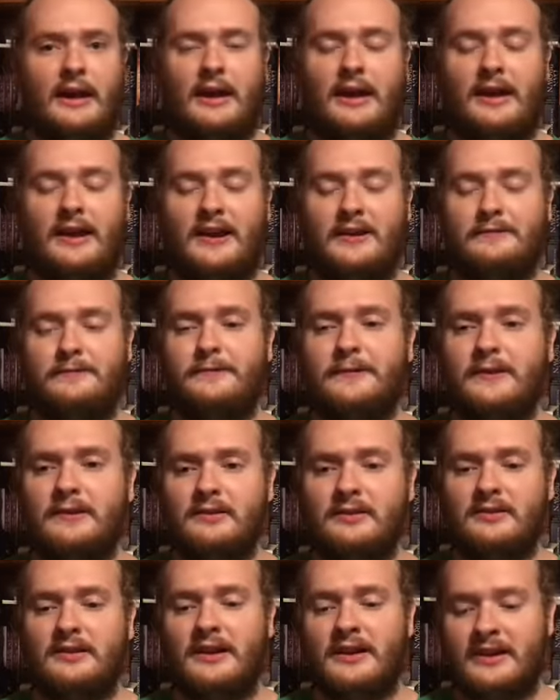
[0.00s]
and I
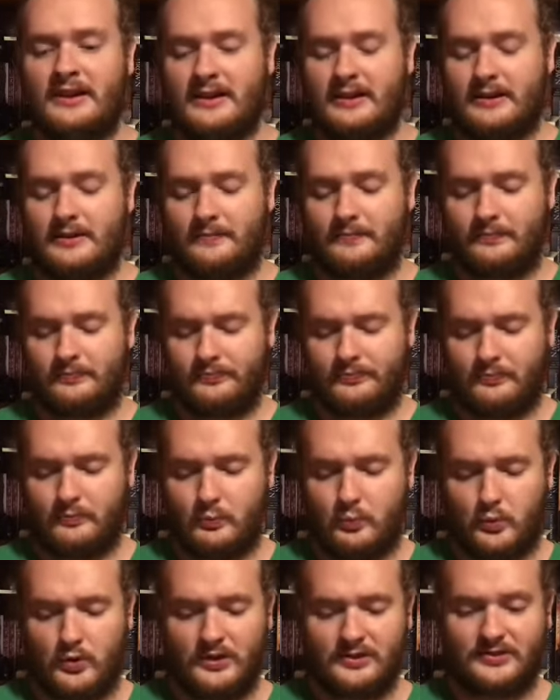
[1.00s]
feel like
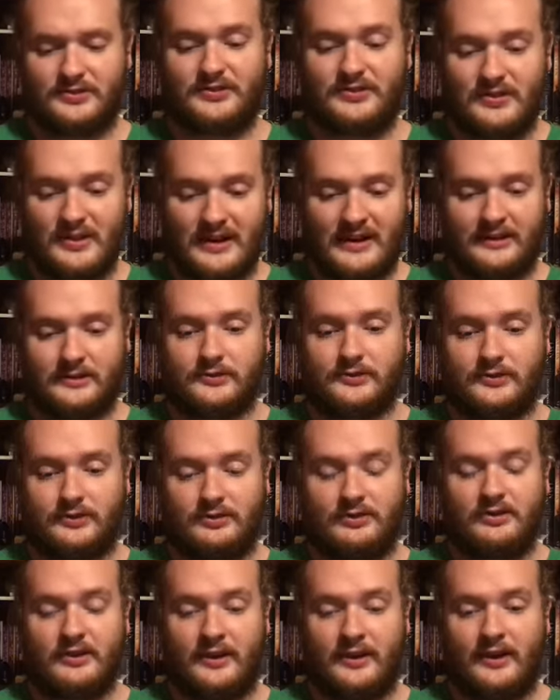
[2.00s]
once that's
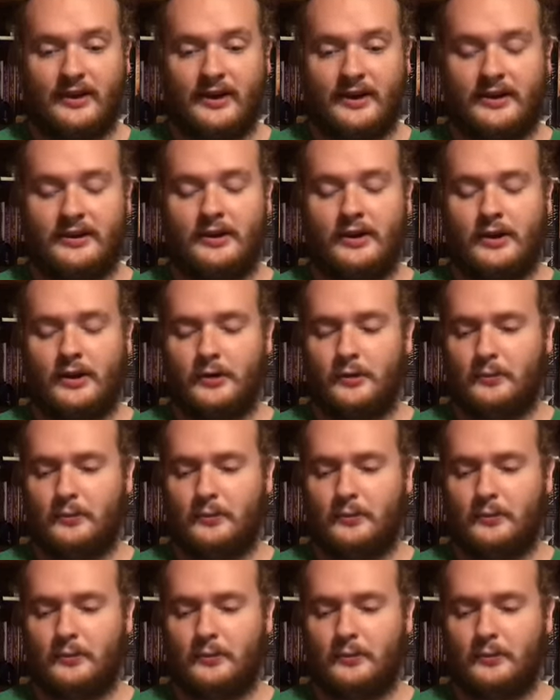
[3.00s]
done,